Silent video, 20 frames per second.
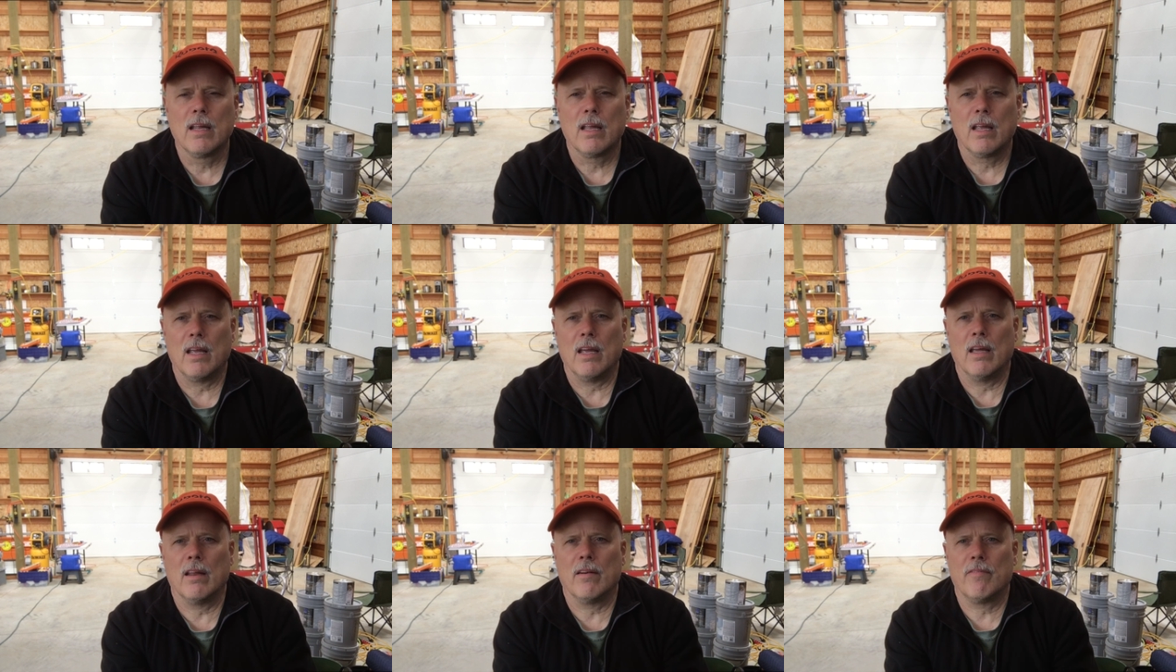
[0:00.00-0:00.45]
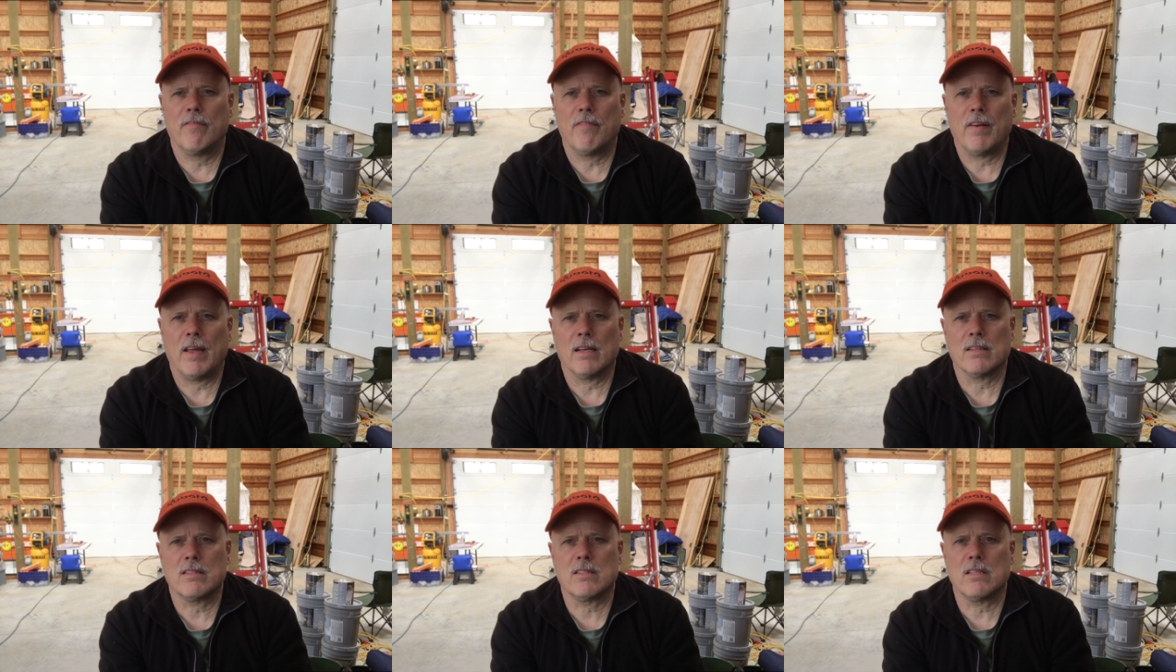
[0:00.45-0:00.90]
and
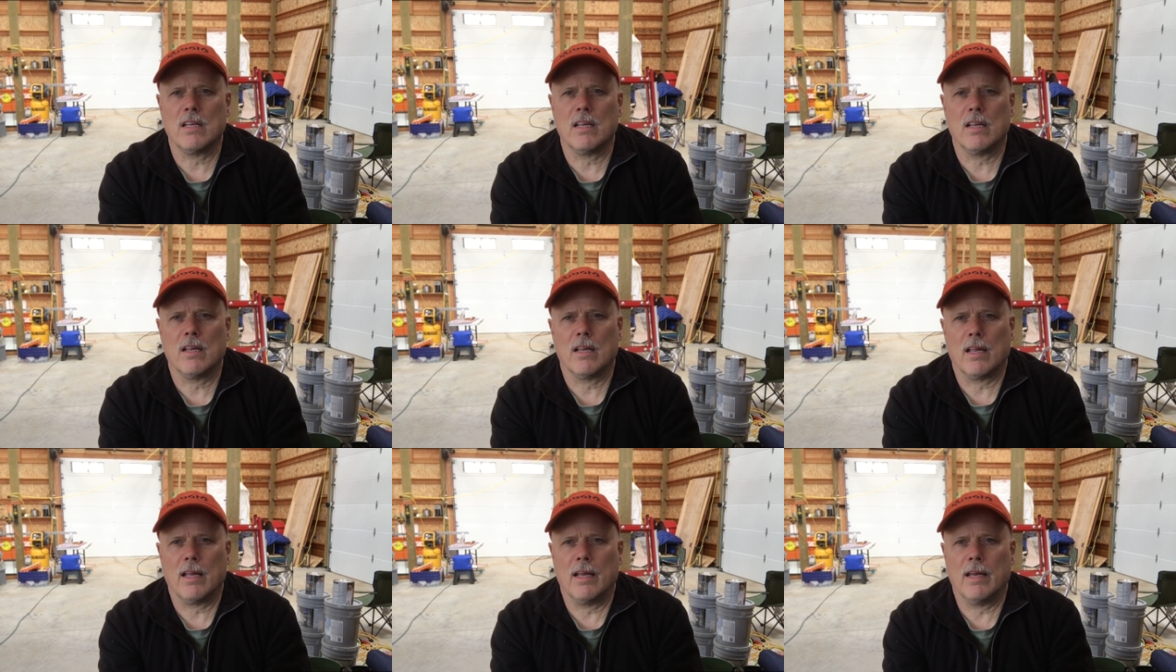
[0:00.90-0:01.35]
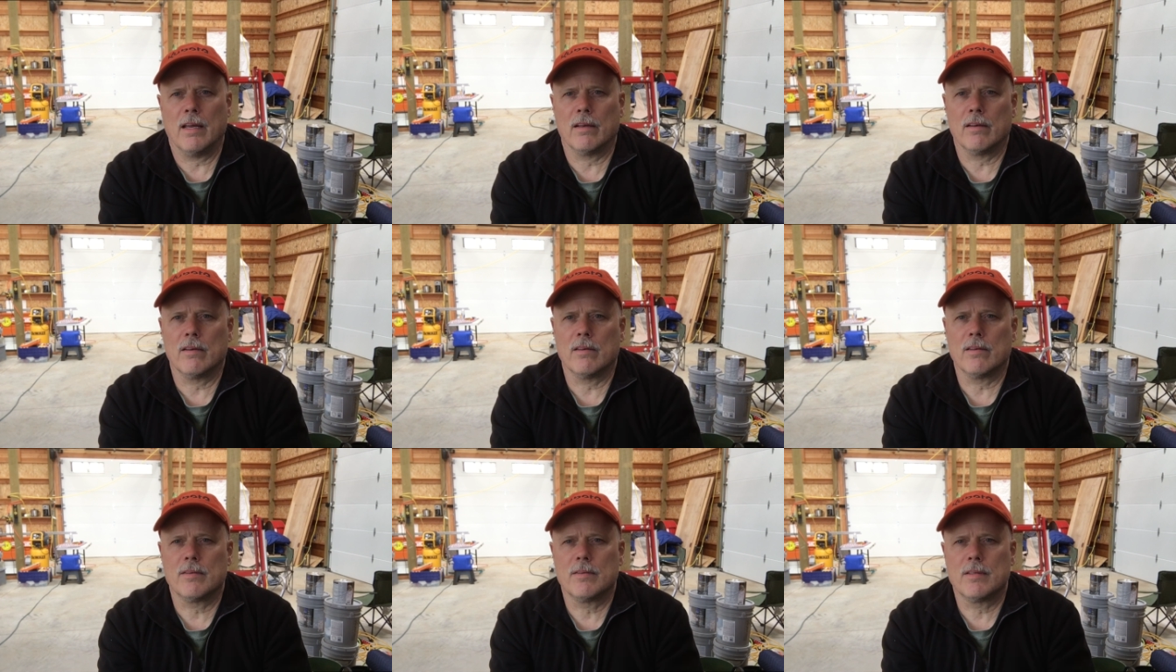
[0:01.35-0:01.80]
fancy,
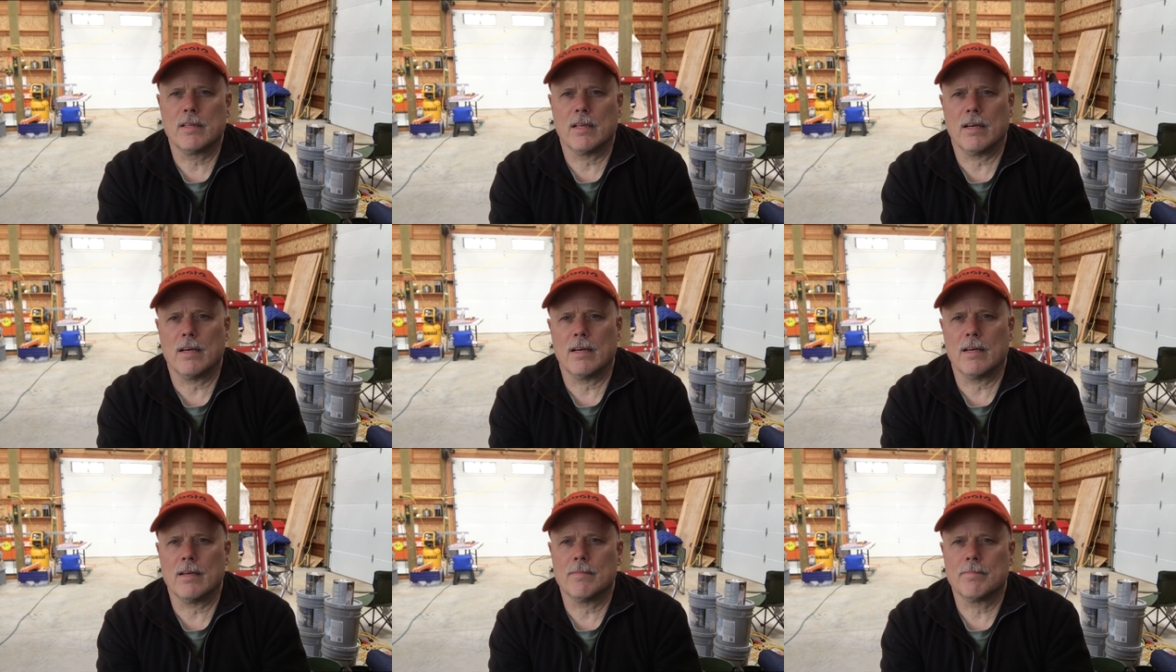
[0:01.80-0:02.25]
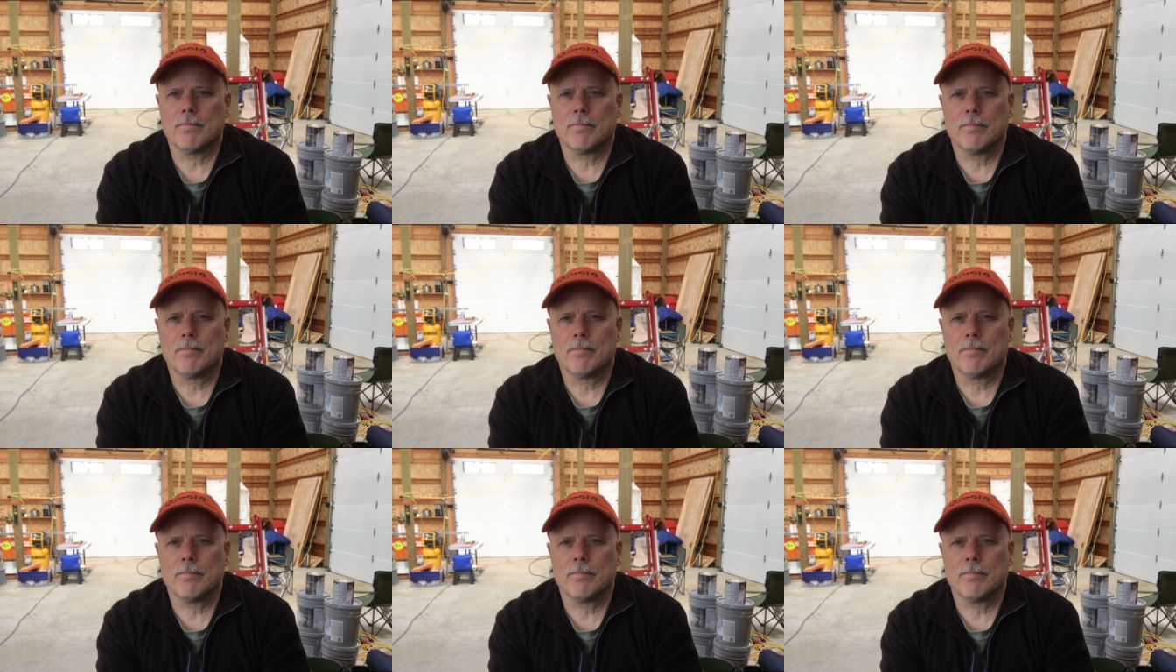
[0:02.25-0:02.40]
and uh,